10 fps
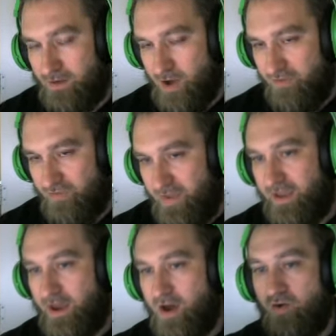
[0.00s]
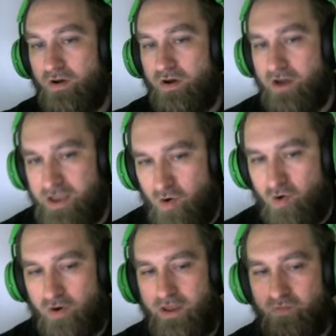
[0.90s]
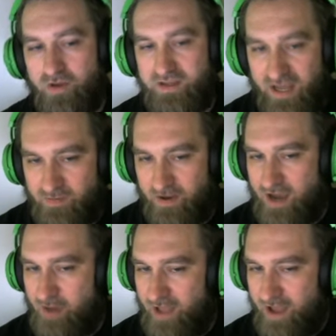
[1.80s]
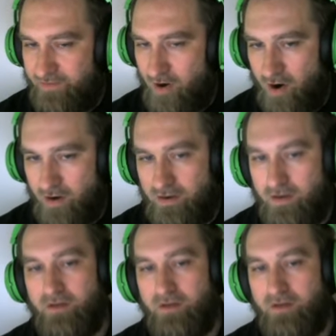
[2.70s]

Doflamingo. Hiyori resets my top life card.